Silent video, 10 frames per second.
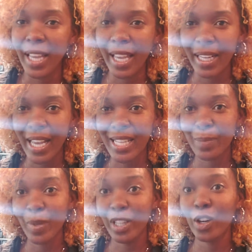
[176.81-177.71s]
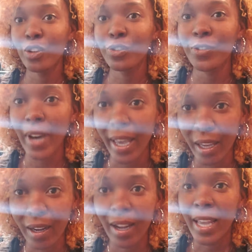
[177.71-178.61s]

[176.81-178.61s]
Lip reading: hand has been on fire.